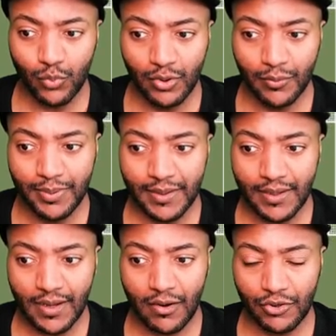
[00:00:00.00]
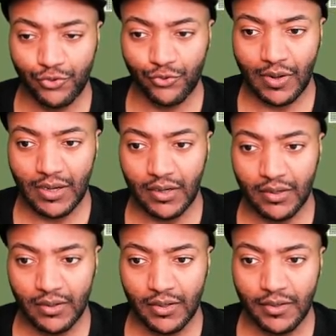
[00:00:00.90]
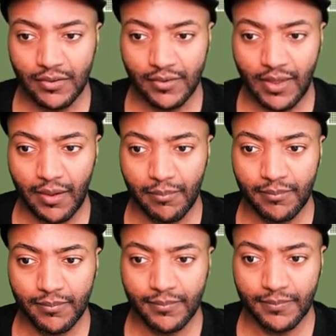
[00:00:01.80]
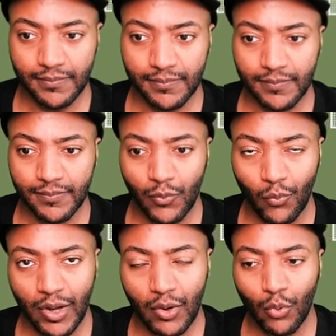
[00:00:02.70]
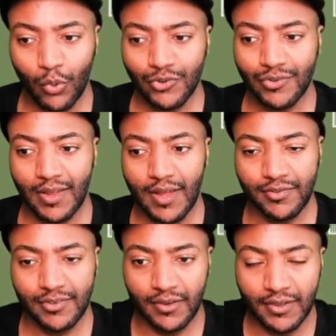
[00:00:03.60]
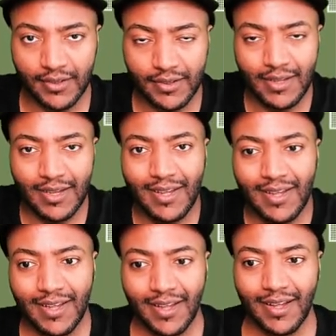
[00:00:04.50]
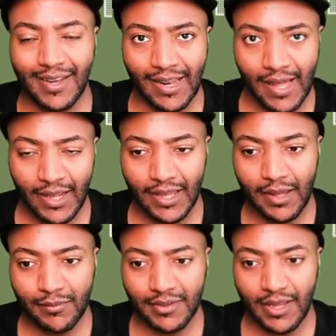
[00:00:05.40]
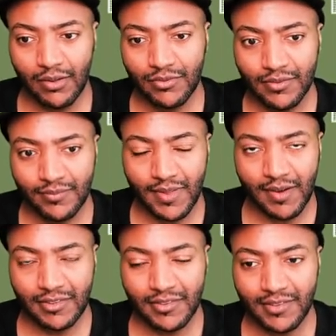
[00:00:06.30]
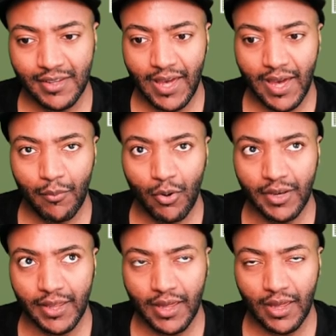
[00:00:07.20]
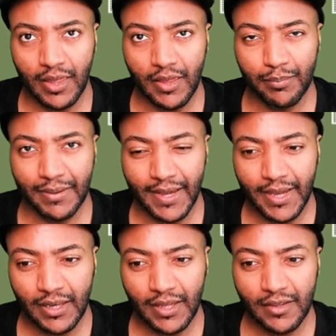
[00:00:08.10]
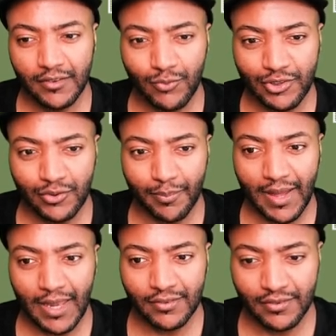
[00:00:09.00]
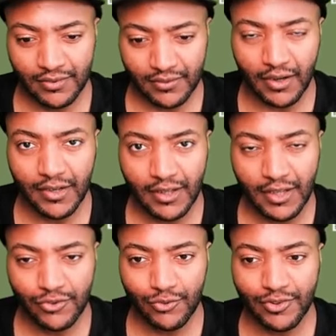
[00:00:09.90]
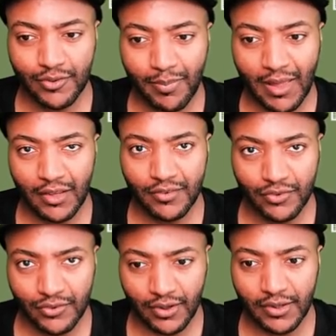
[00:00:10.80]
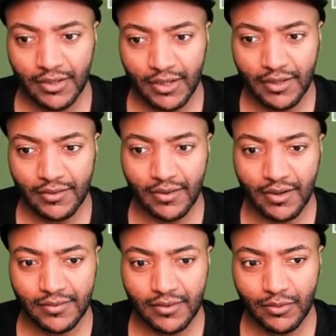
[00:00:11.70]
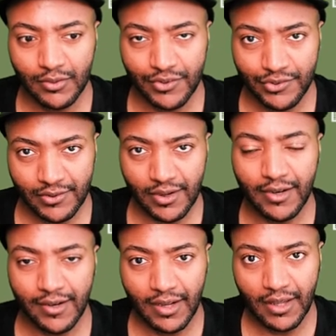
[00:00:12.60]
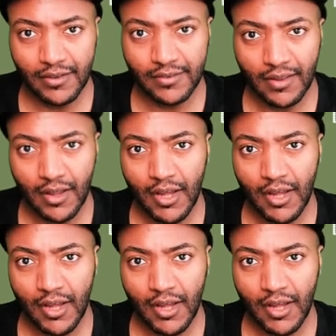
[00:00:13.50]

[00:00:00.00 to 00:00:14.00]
will be our striker in this game. Weghorst have started a lot of games now. Ever since he came on, he played against Crystal Palace, started against Crystal Palace, started against Arsenal, he started against